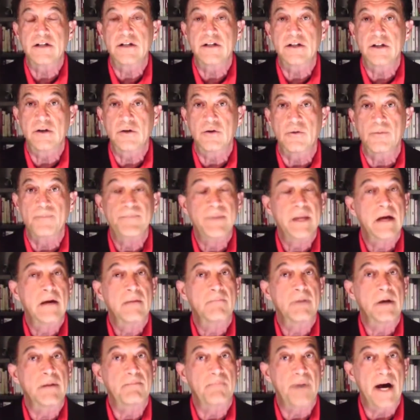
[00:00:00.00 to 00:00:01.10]
what to do.
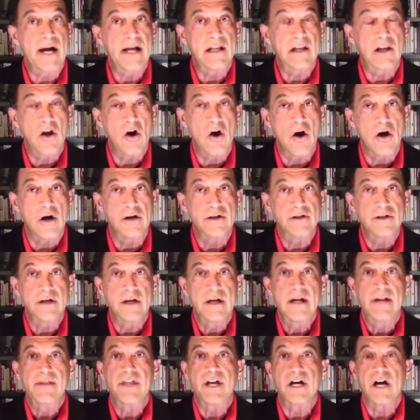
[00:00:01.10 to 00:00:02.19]
But by and
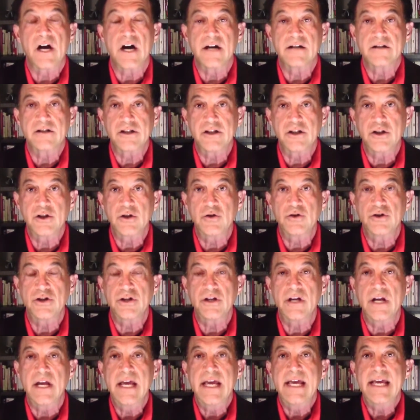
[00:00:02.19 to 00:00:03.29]
large, the
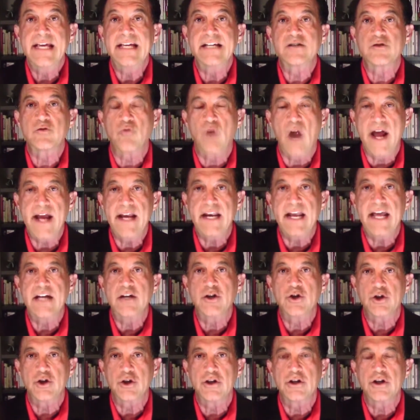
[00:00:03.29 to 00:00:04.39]
Constitution is right
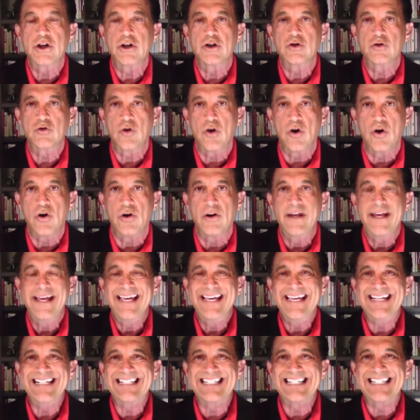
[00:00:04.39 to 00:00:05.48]
and should
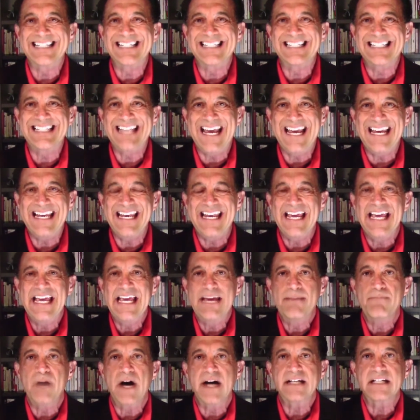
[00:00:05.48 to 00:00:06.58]
control. It's a
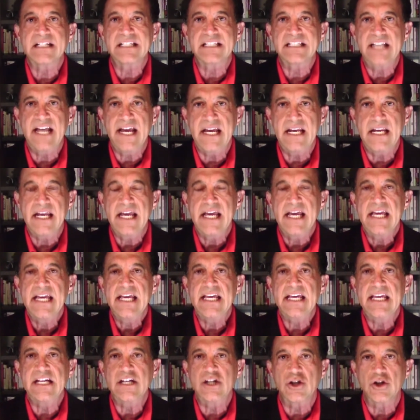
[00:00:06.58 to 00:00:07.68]
state-by-state
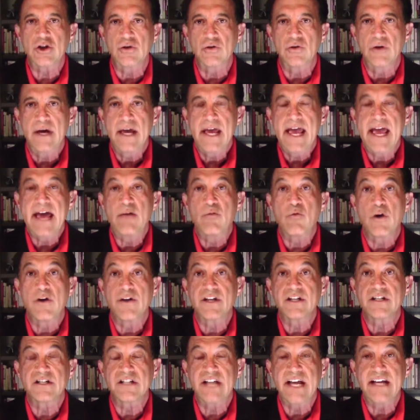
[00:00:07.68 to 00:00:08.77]
issue. And
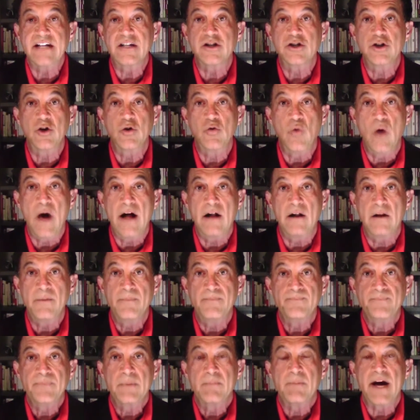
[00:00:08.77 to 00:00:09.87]
where the states do
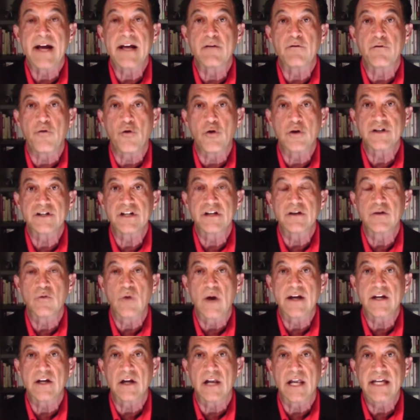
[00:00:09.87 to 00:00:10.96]
well by enforcing
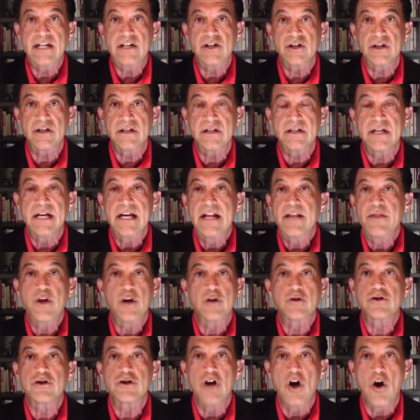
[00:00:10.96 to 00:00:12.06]
the regulations,
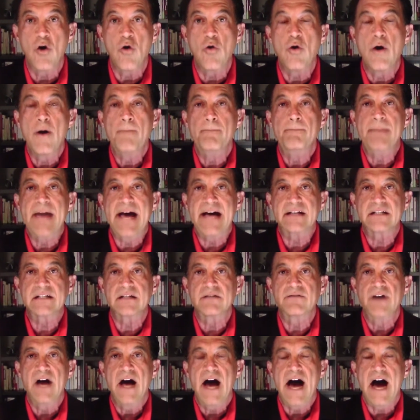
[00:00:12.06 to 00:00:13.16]
there's no
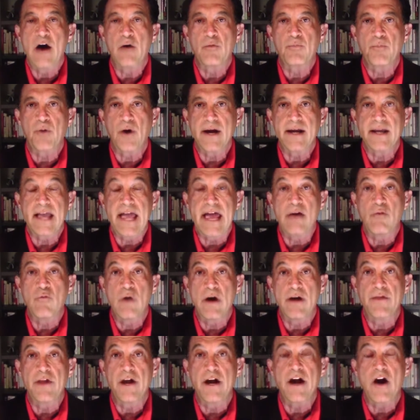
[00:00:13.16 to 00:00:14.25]
massive outbreak.
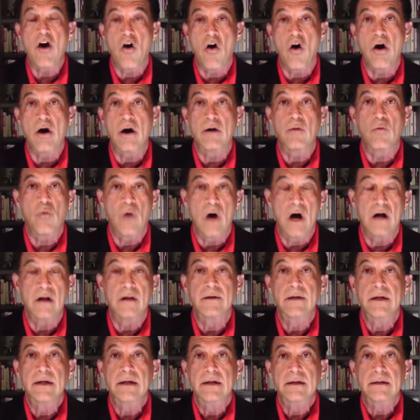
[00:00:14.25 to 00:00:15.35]
And when they are,
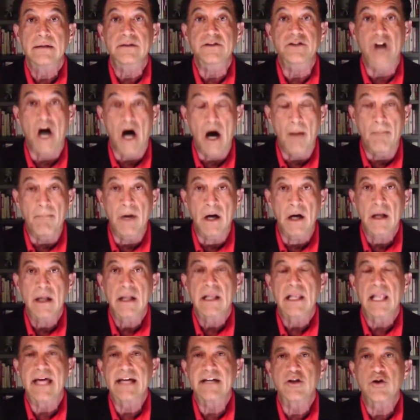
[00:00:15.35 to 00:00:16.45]
well,
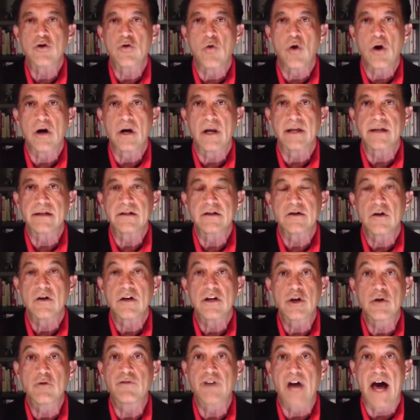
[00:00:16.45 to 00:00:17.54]
dumb, like New
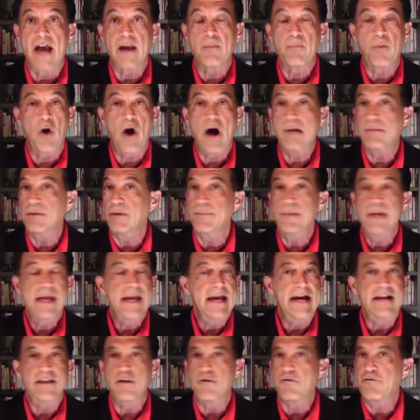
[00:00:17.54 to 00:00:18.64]
Orleans, you've got a
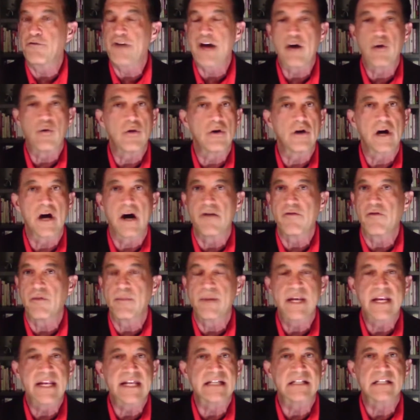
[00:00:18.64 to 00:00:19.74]
problem. And the federal
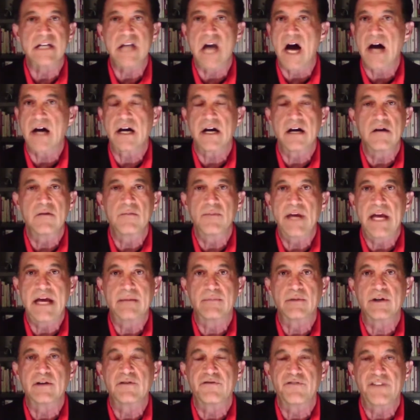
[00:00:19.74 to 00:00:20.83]
government is not going to
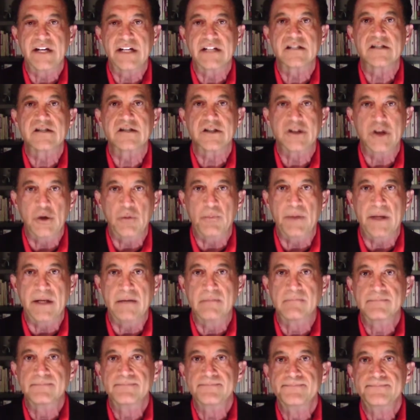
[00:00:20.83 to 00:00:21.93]
be able to fix
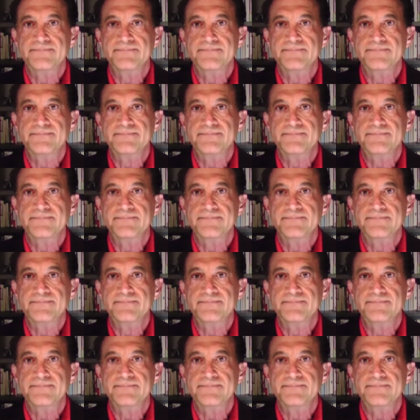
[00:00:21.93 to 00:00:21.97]
stupid.